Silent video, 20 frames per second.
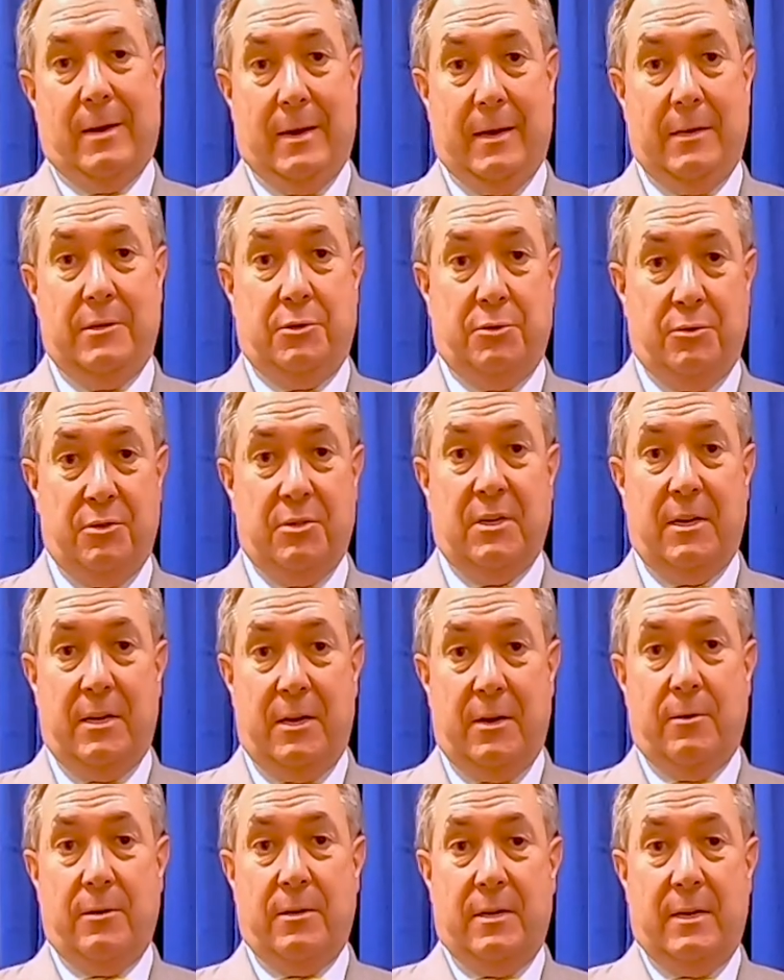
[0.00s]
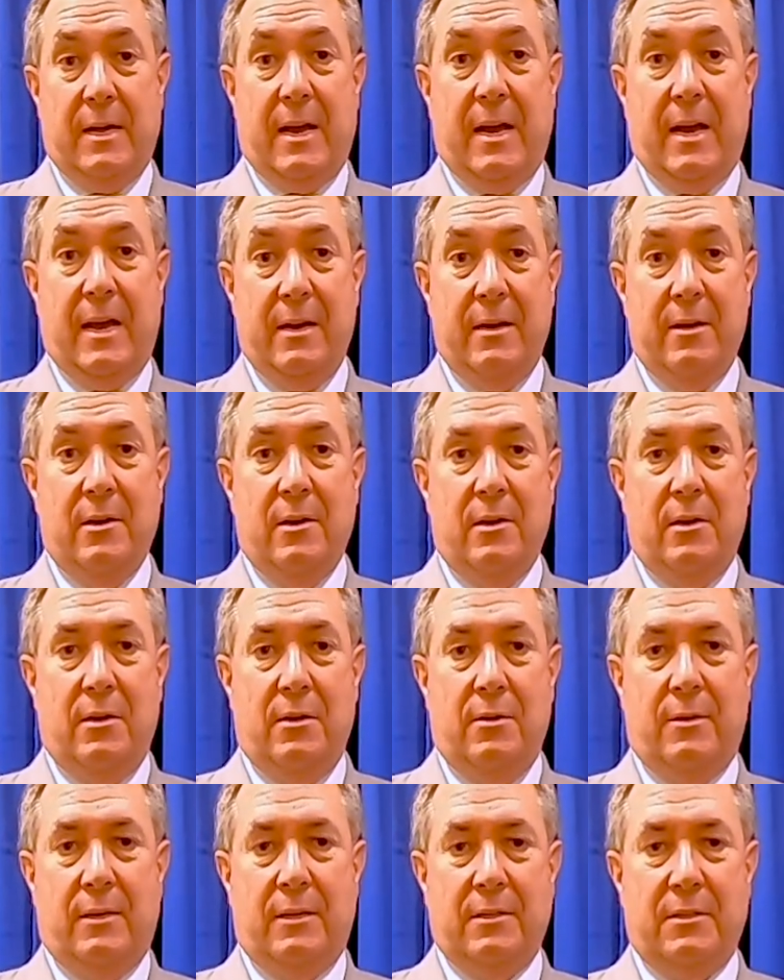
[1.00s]
as you sit here today,
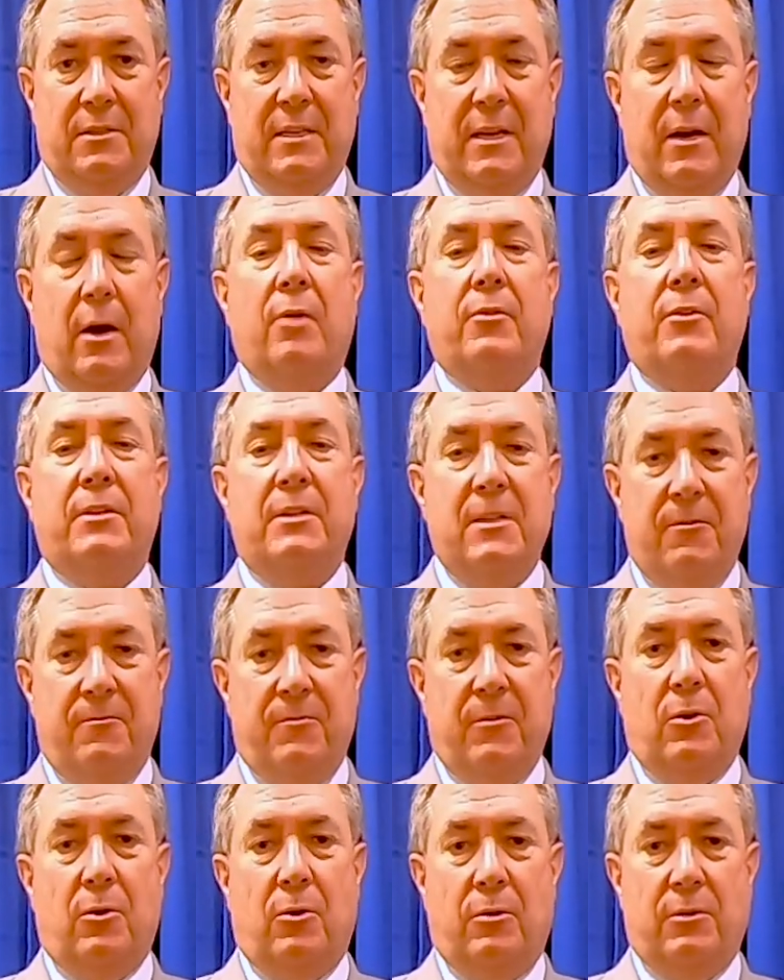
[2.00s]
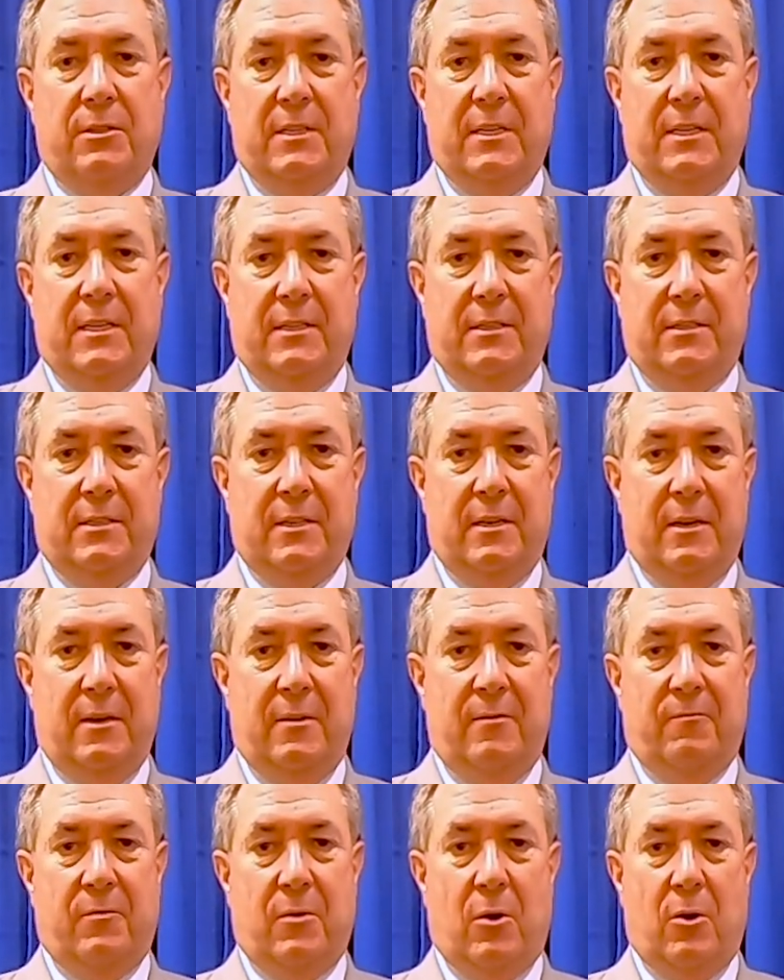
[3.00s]
you can see all the difficulties
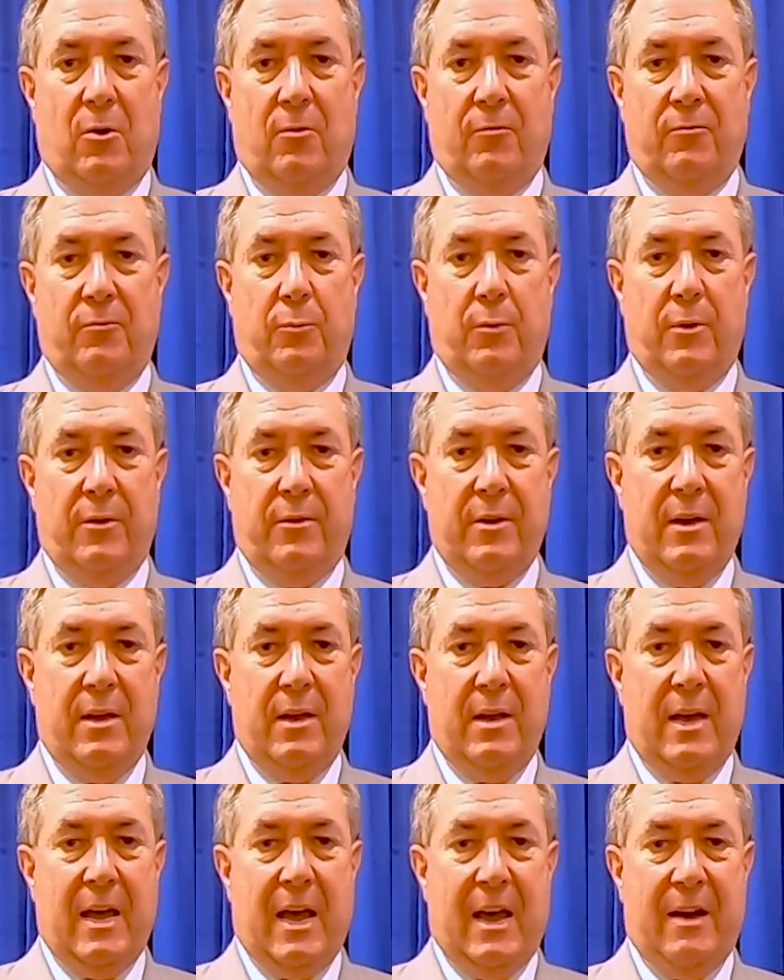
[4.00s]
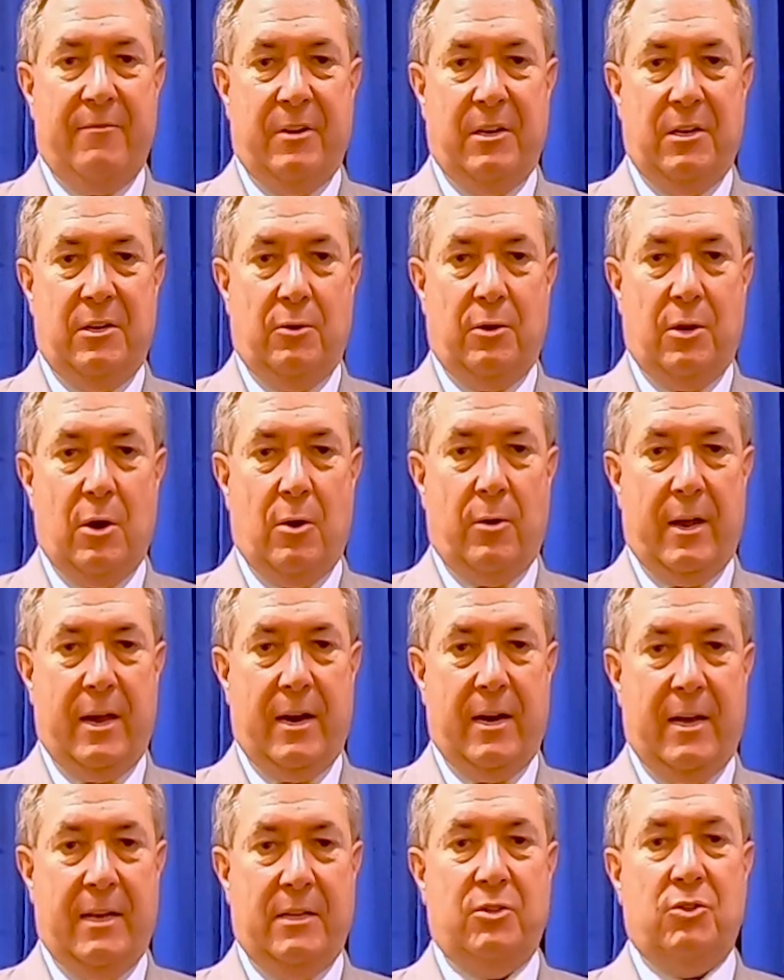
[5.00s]
involved with having to go
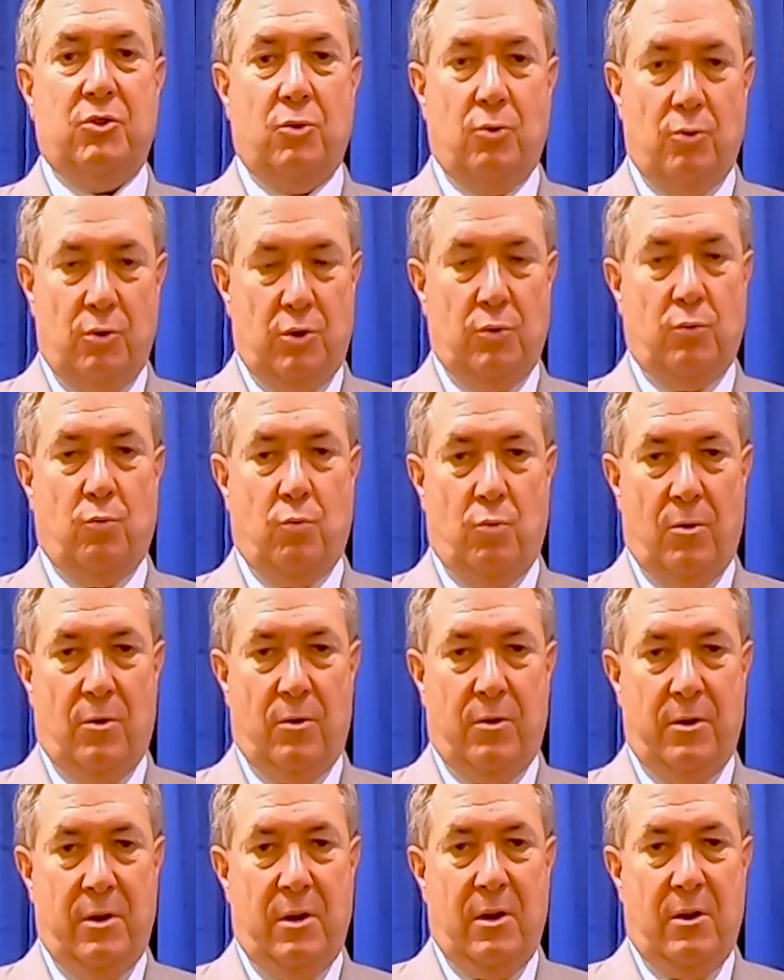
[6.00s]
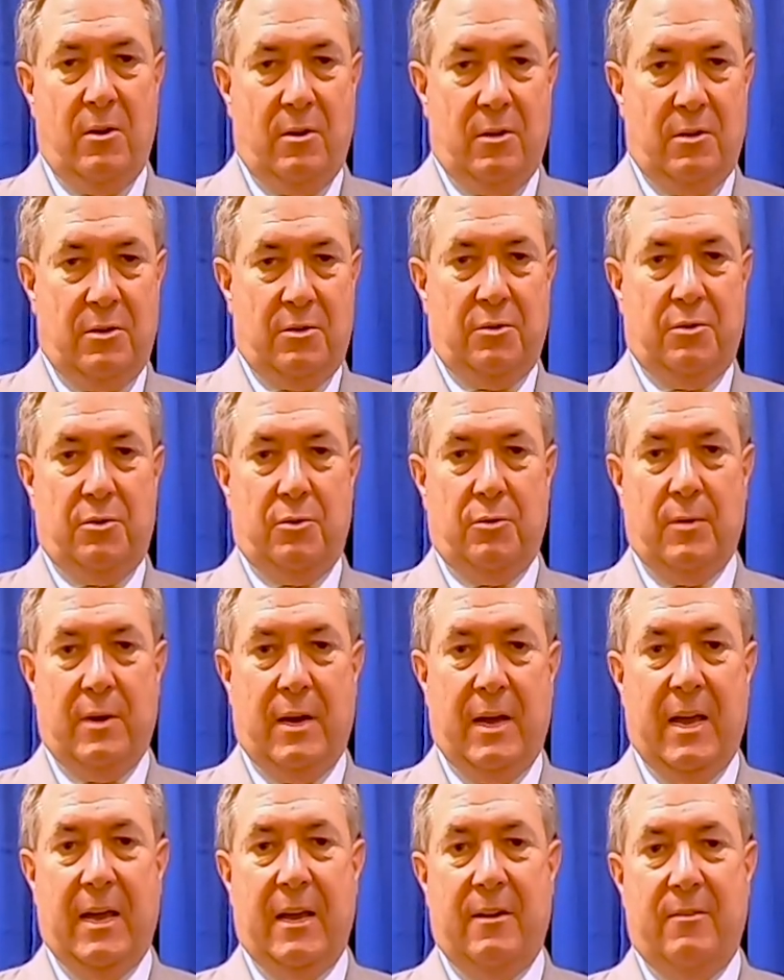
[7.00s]
get a search warrant to do
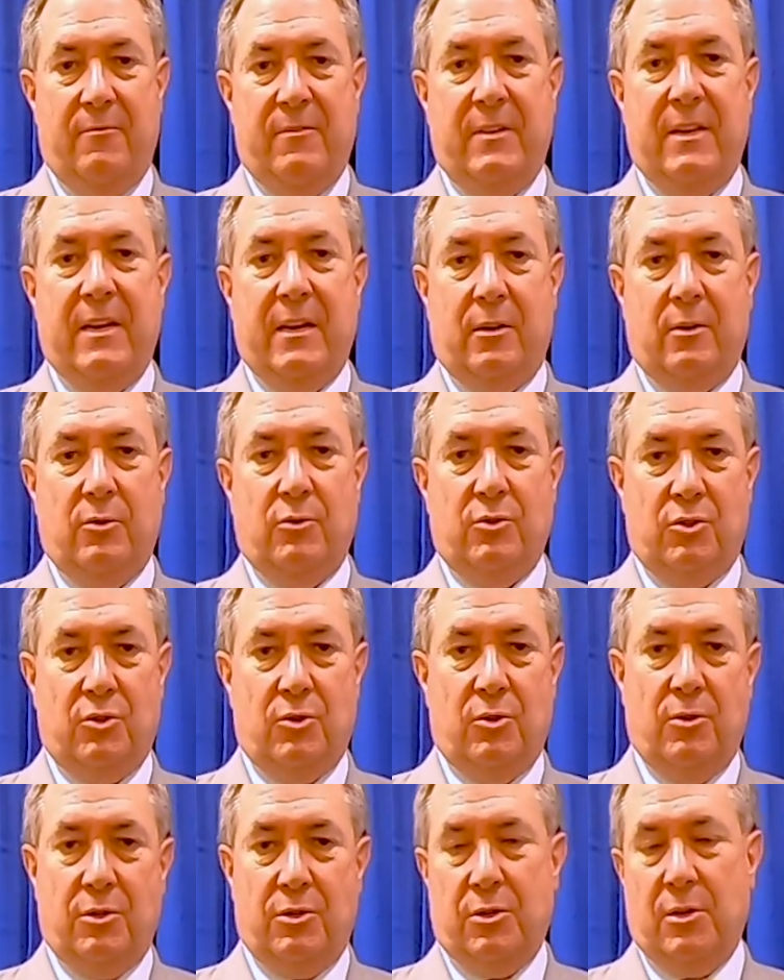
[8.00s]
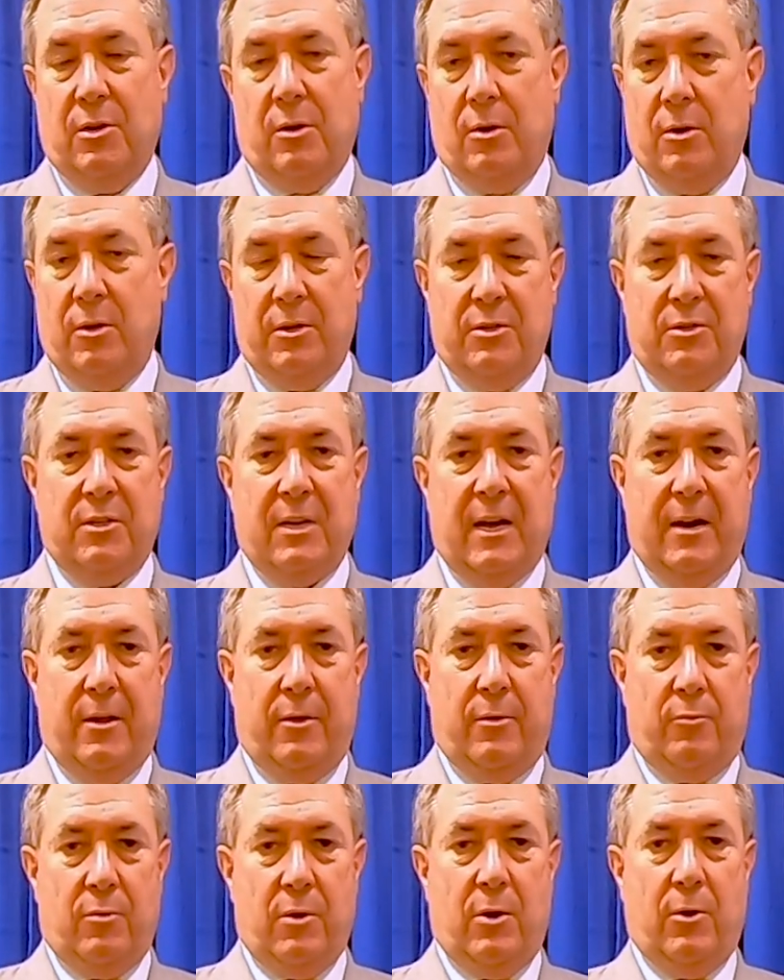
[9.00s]
a vehicle search on the side of
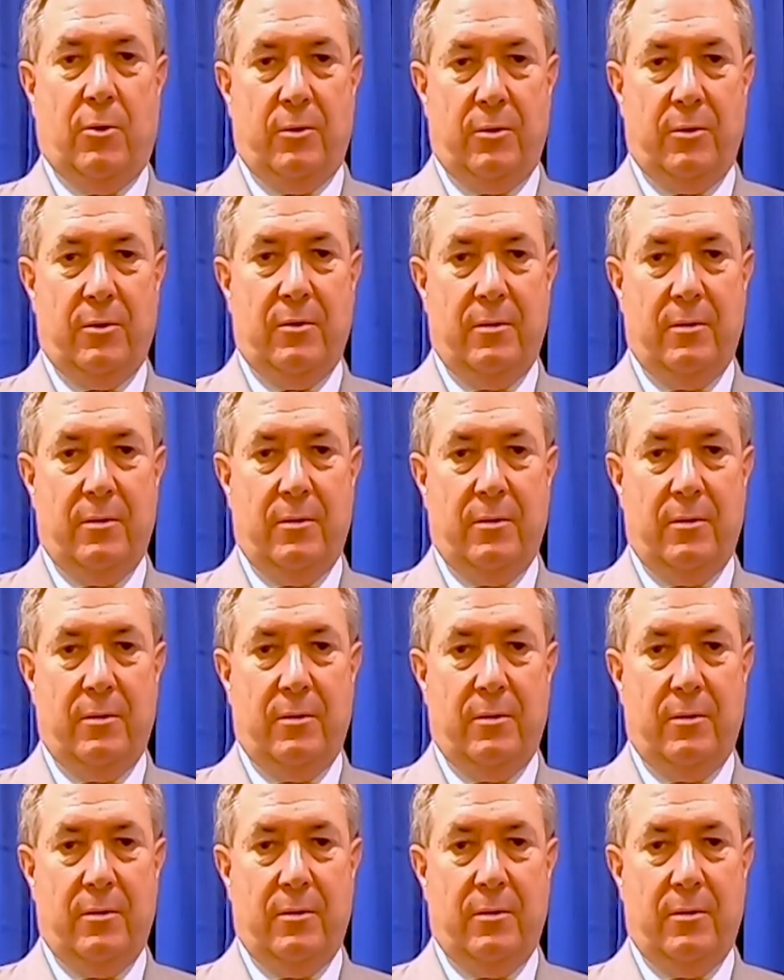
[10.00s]
the road.